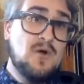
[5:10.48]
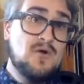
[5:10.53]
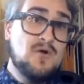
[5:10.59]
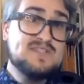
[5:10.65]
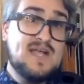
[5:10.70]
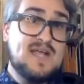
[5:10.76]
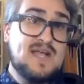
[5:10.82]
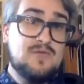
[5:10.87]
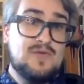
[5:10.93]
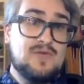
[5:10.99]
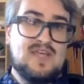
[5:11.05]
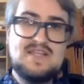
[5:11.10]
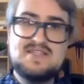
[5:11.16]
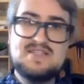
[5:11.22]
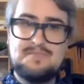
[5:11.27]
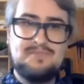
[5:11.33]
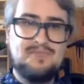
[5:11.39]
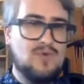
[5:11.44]
Morris
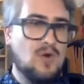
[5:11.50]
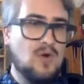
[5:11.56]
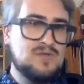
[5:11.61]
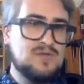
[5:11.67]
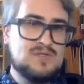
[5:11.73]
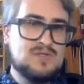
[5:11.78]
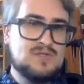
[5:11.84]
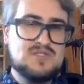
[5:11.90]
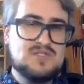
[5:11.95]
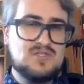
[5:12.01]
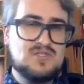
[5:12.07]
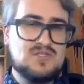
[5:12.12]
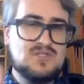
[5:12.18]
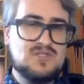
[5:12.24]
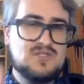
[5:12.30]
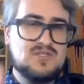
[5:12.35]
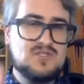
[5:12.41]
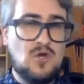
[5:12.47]
Gallery. It's a bronze
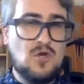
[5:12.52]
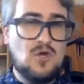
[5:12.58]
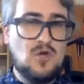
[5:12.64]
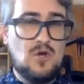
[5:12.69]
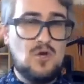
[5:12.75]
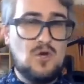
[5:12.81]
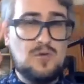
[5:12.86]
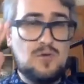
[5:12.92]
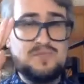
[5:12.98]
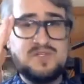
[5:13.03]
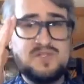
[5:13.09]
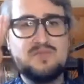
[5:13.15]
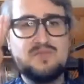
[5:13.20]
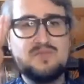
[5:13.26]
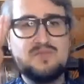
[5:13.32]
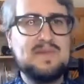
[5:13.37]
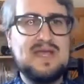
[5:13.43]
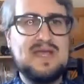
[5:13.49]
sculpture that was made
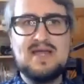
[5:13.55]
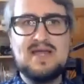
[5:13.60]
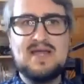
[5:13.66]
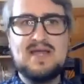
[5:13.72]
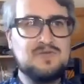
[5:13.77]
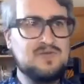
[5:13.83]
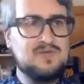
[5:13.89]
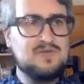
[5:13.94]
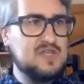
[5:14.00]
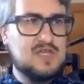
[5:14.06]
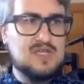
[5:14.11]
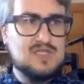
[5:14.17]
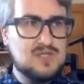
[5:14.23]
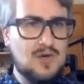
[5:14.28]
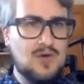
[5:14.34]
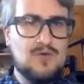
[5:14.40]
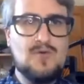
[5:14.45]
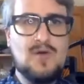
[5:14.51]
150 years ago
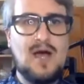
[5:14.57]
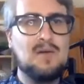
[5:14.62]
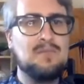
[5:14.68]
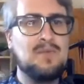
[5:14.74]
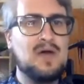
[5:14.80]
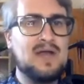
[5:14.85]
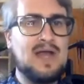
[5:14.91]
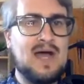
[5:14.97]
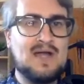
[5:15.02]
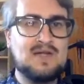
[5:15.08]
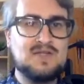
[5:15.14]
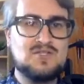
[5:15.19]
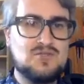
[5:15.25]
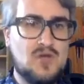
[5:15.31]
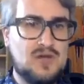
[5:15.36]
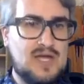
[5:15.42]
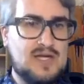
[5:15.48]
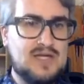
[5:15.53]
by an artist who
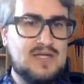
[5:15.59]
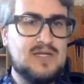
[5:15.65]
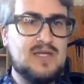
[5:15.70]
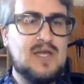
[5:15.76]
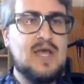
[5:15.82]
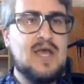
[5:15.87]
donated it.